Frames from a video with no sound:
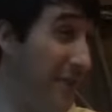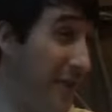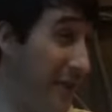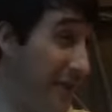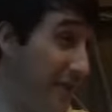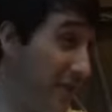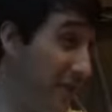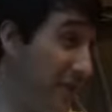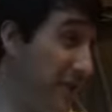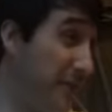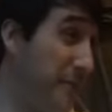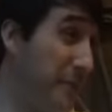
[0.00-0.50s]
they
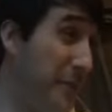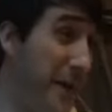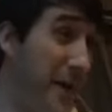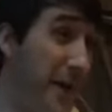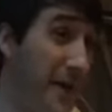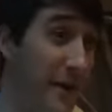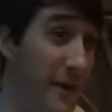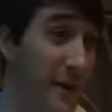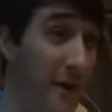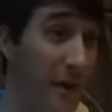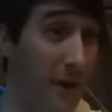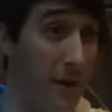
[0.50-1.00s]
start to
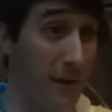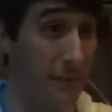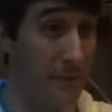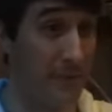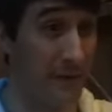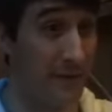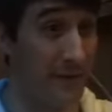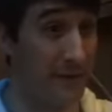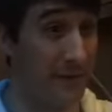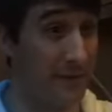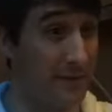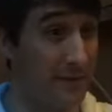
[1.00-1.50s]
pack up,
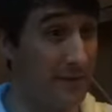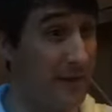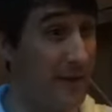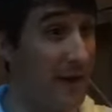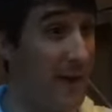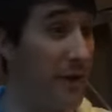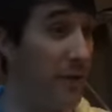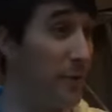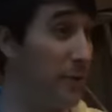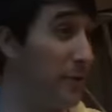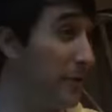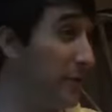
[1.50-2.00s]
because then
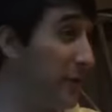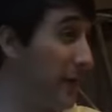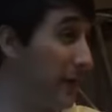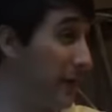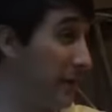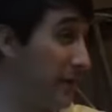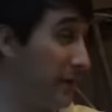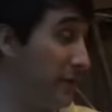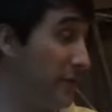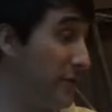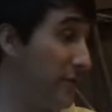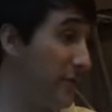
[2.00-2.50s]
I order like
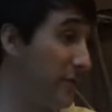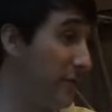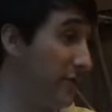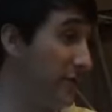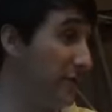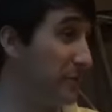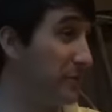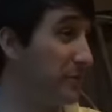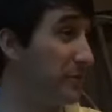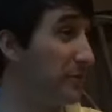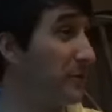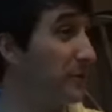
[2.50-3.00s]
a 2-year
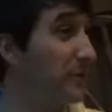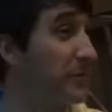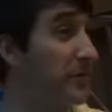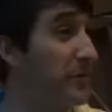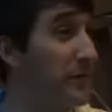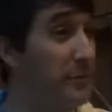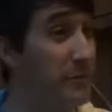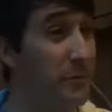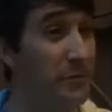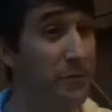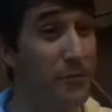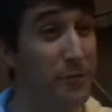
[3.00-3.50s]

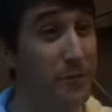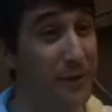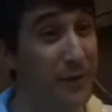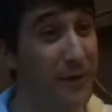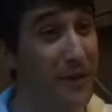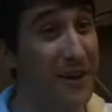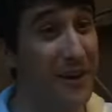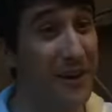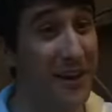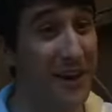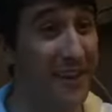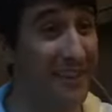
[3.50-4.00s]
subscription, and before
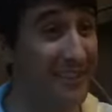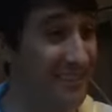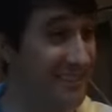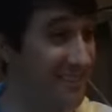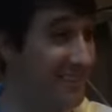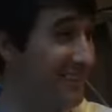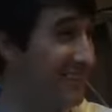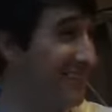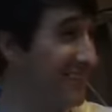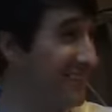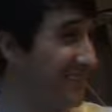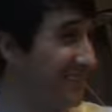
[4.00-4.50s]
long I
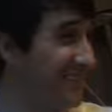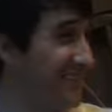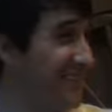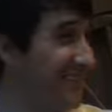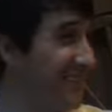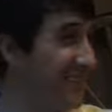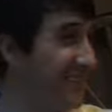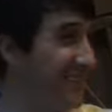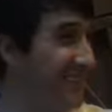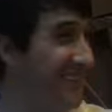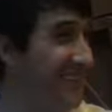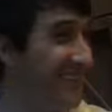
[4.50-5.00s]
just,
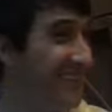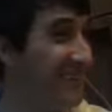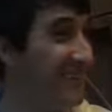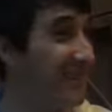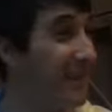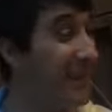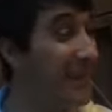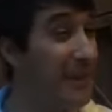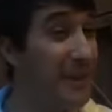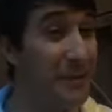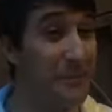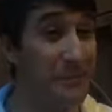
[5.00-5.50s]

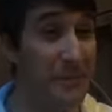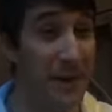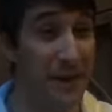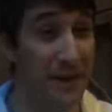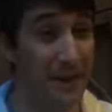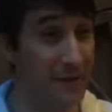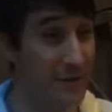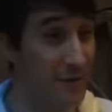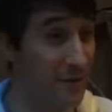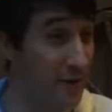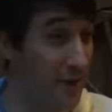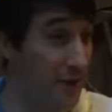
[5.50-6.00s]
they keep
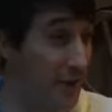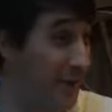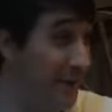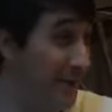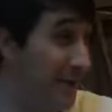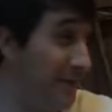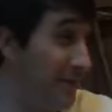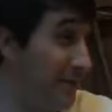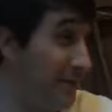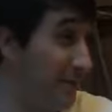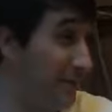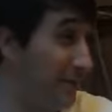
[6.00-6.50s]
making great
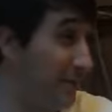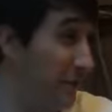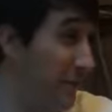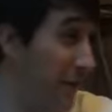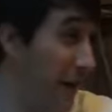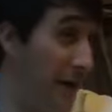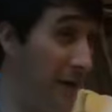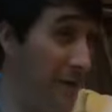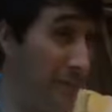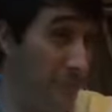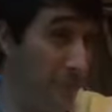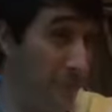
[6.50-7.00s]
deals. So
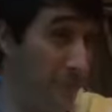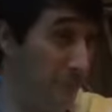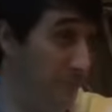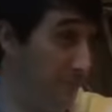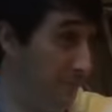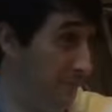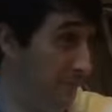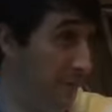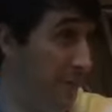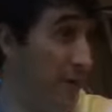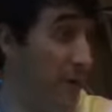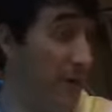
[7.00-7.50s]
I,
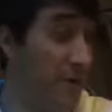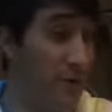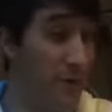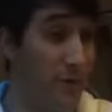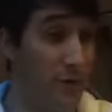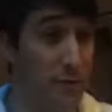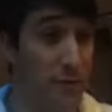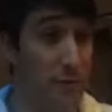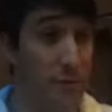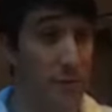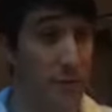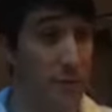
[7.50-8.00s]

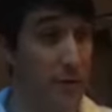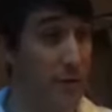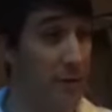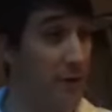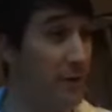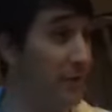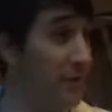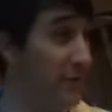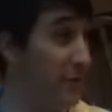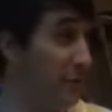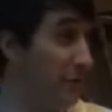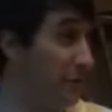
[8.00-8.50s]
2 more
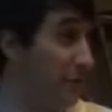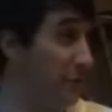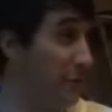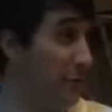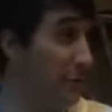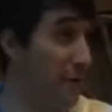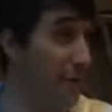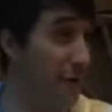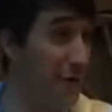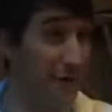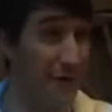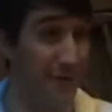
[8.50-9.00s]
years, of
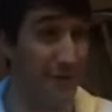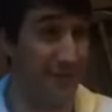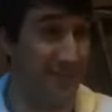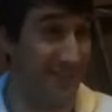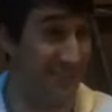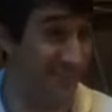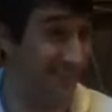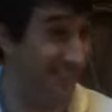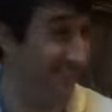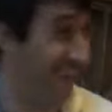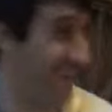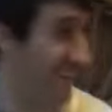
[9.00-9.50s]

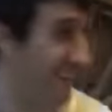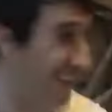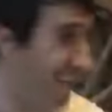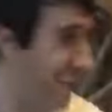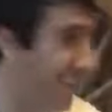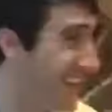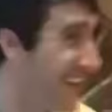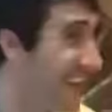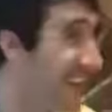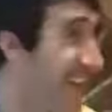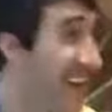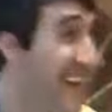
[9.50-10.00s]
course.
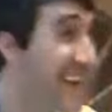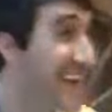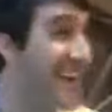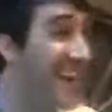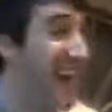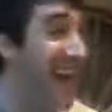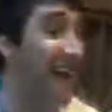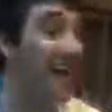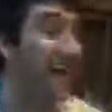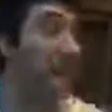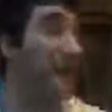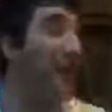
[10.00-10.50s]

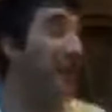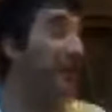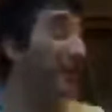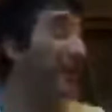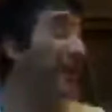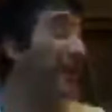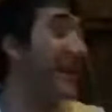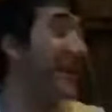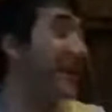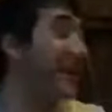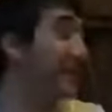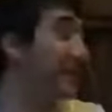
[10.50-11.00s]
Now, whether
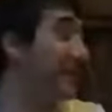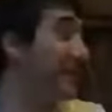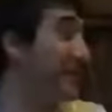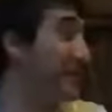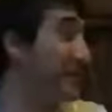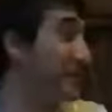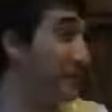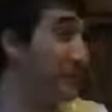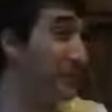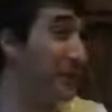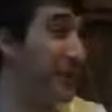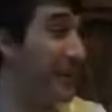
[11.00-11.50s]
I get around
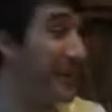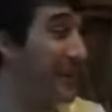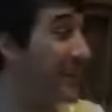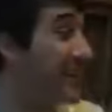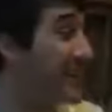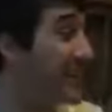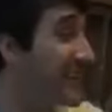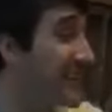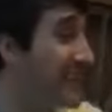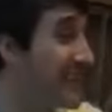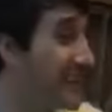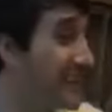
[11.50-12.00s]
to reading
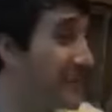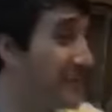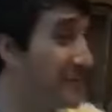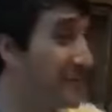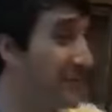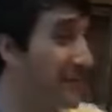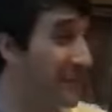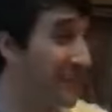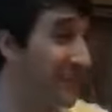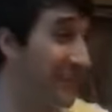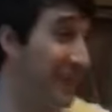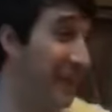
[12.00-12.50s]
them,
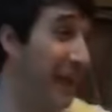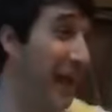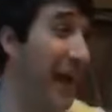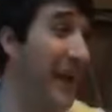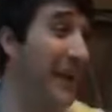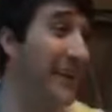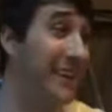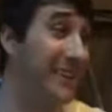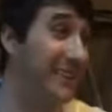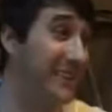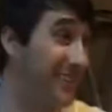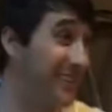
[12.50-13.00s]
is enough. I
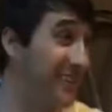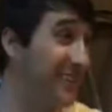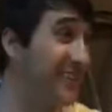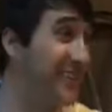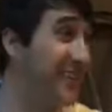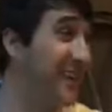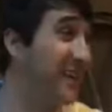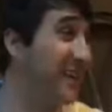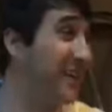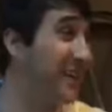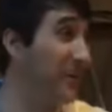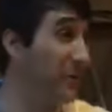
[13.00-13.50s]
could sit
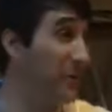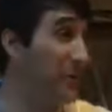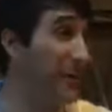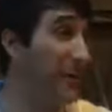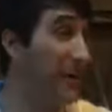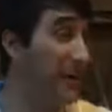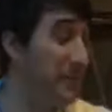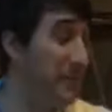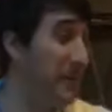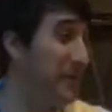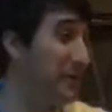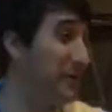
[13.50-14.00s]
there and read
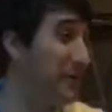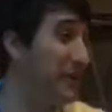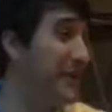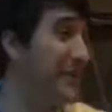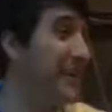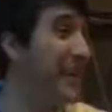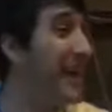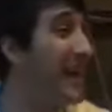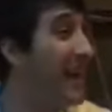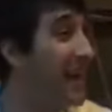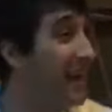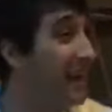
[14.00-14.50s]
them every
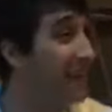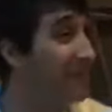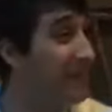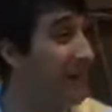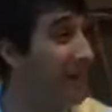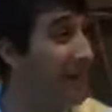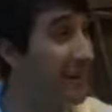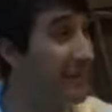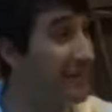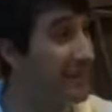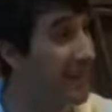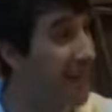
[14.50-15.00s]
day if I
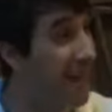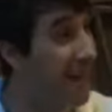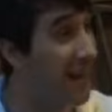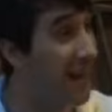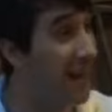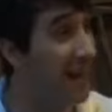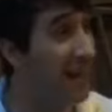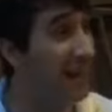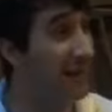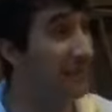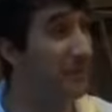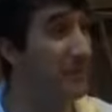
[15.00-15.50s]
had
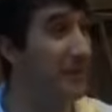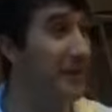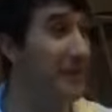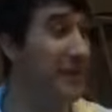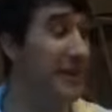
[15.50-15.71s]
time.